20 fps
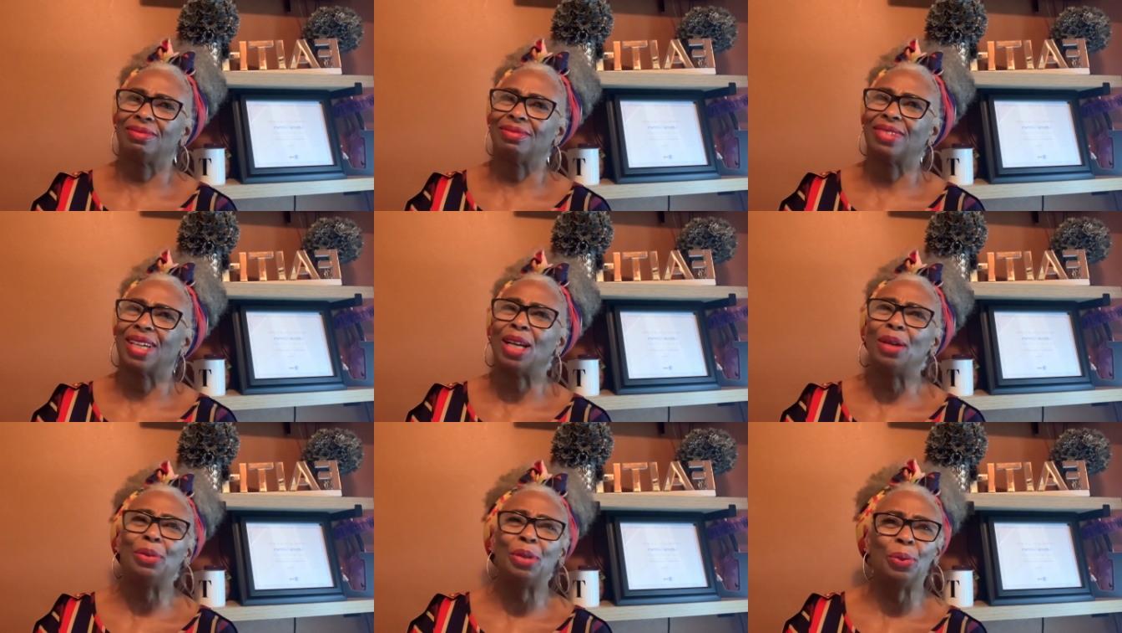
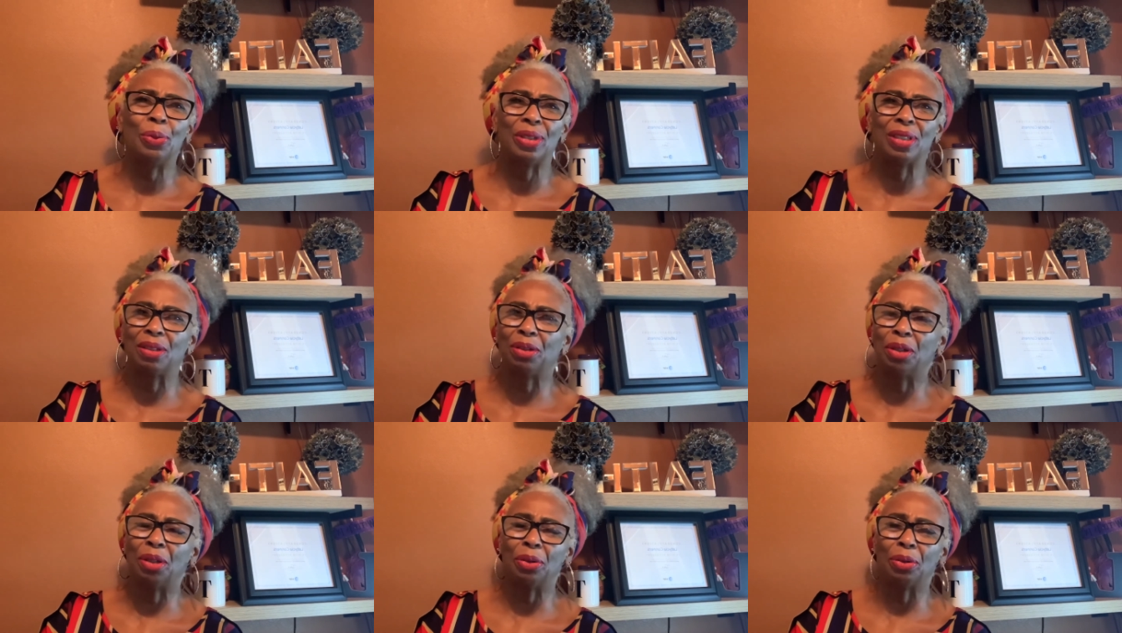I don't know what
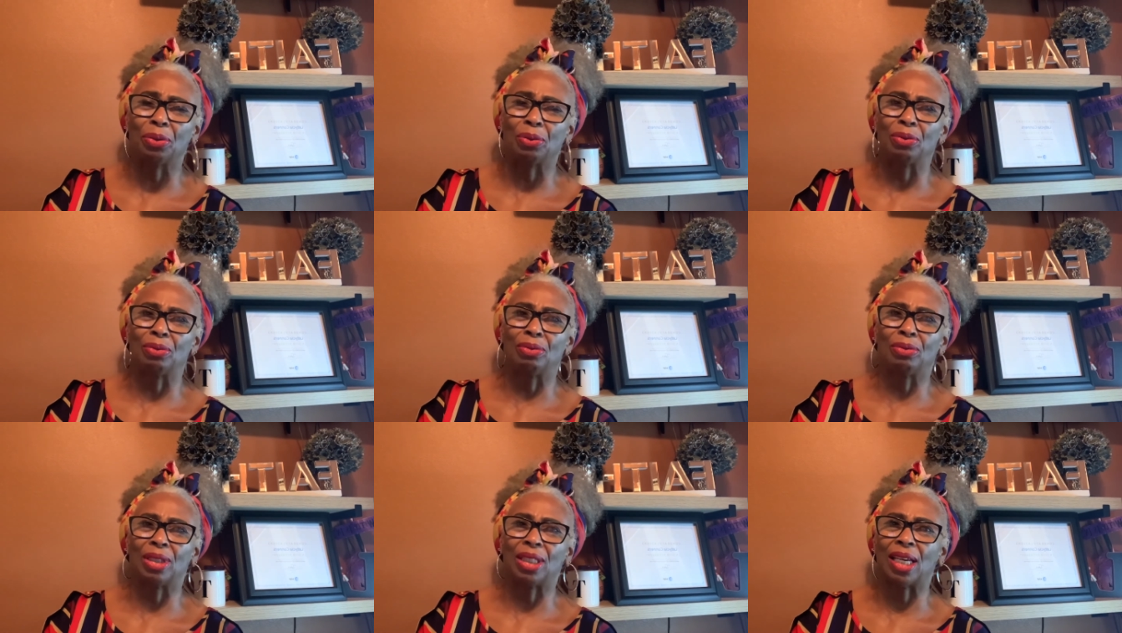to do
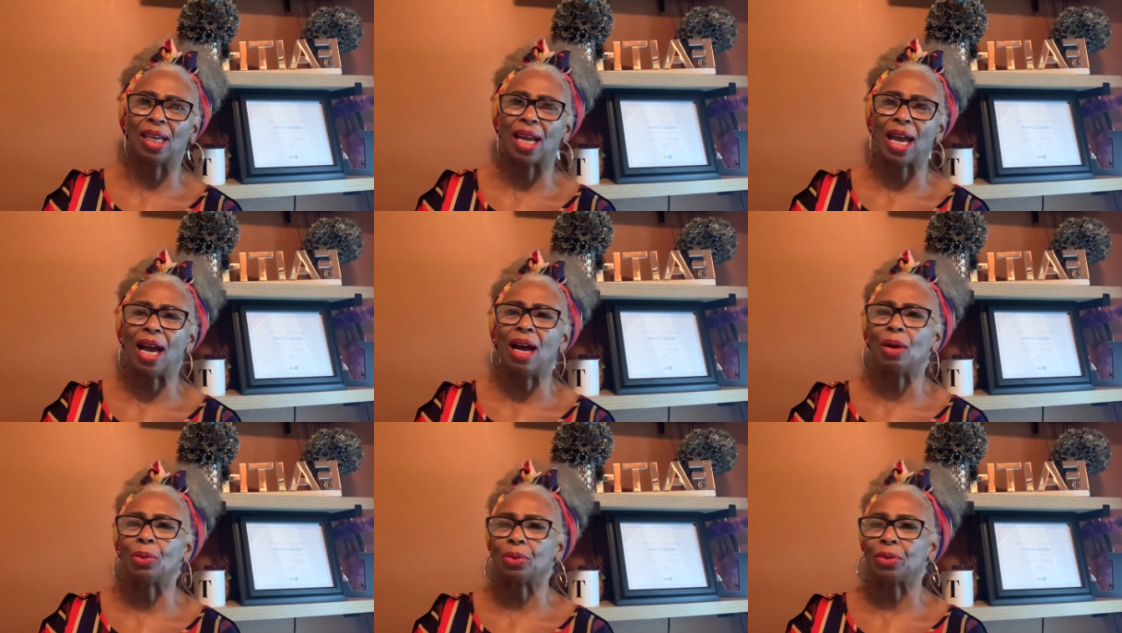with that
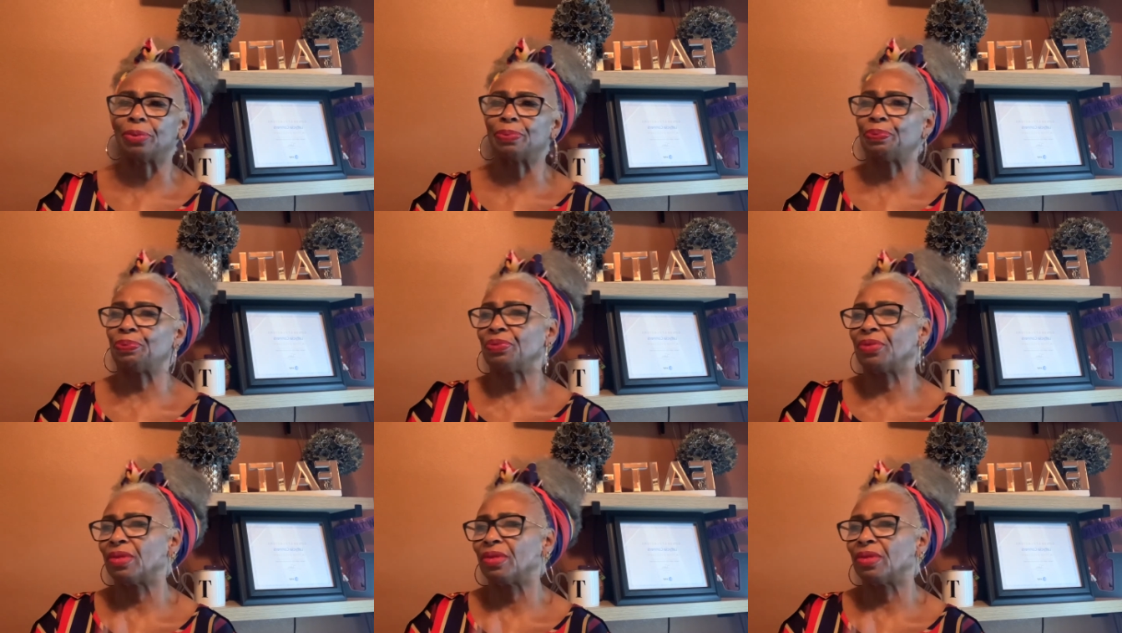hour.